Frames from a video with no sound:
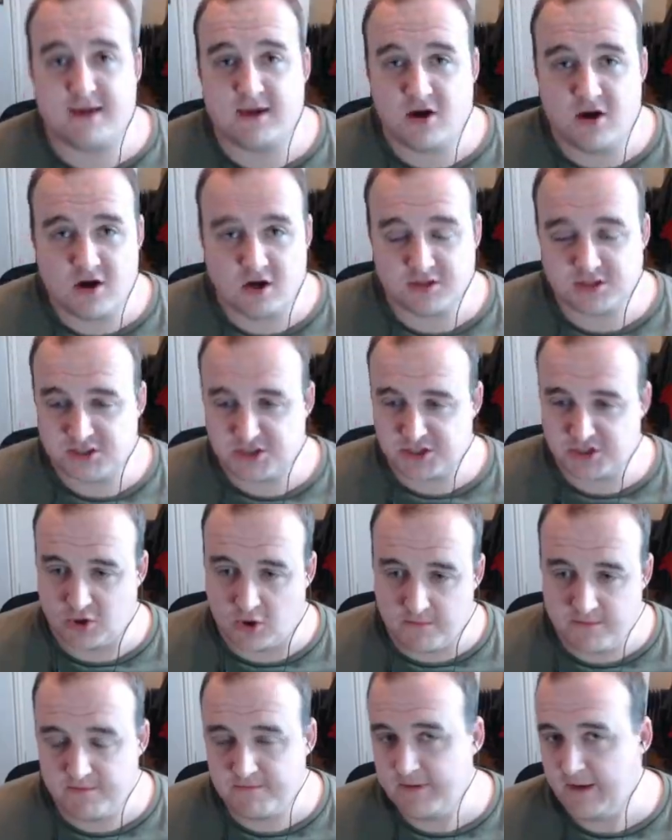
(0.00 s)
can't
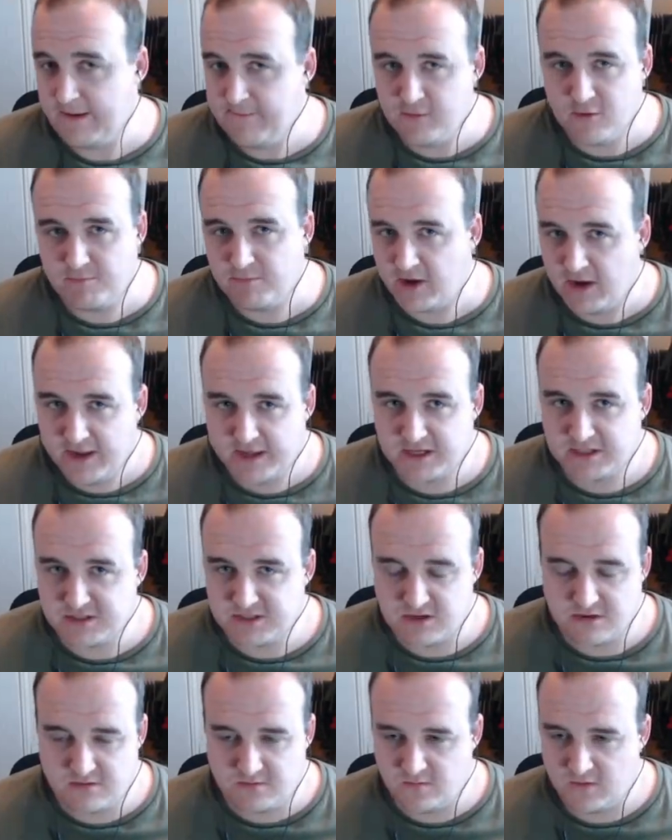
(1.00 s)
stop people playing a
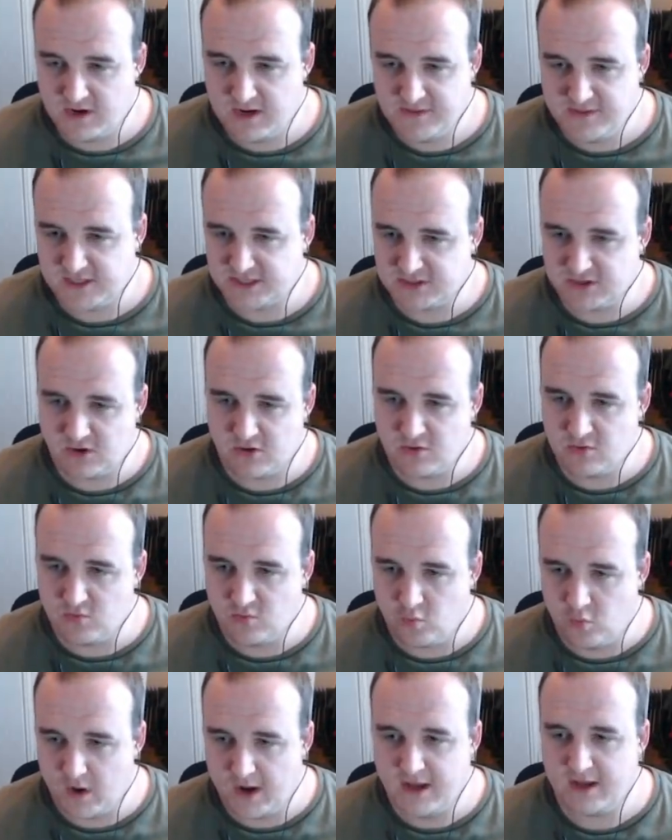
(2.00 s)
certain way. There's no
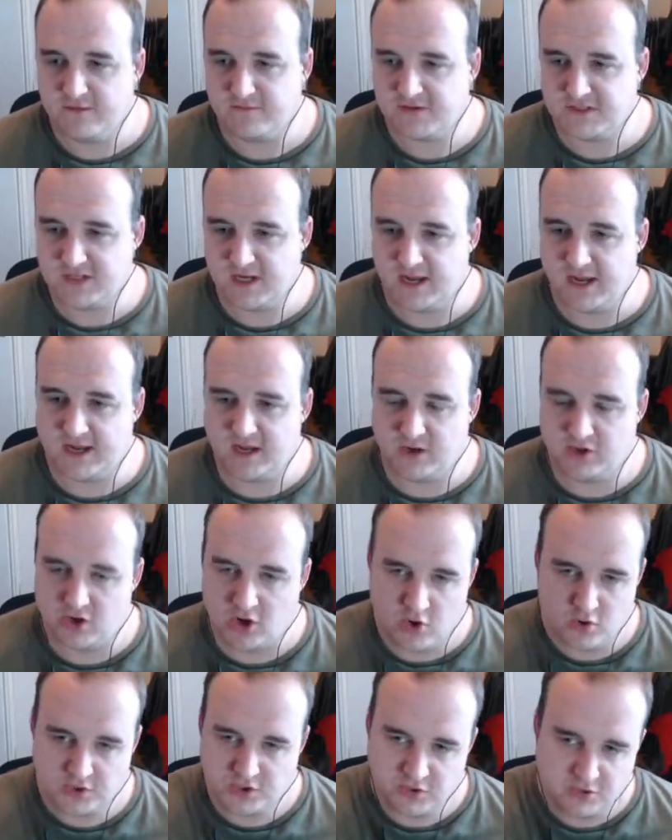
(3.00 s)
way of saying,
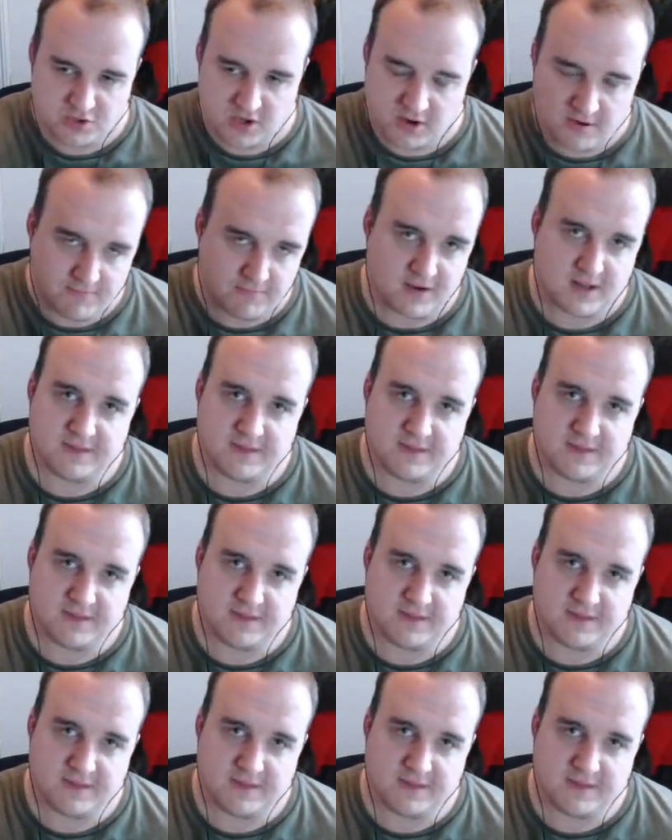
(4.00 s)
no, you can't play